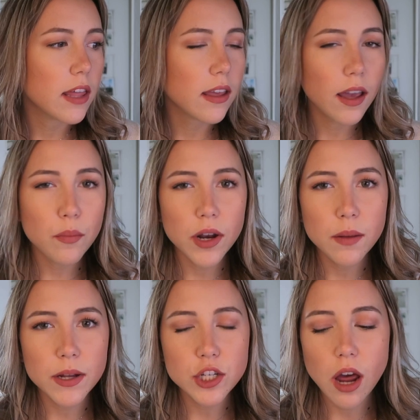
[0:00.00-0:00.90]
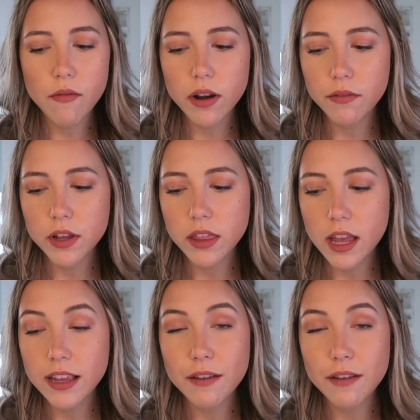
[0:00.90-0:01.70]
I think I pretty much covered everything.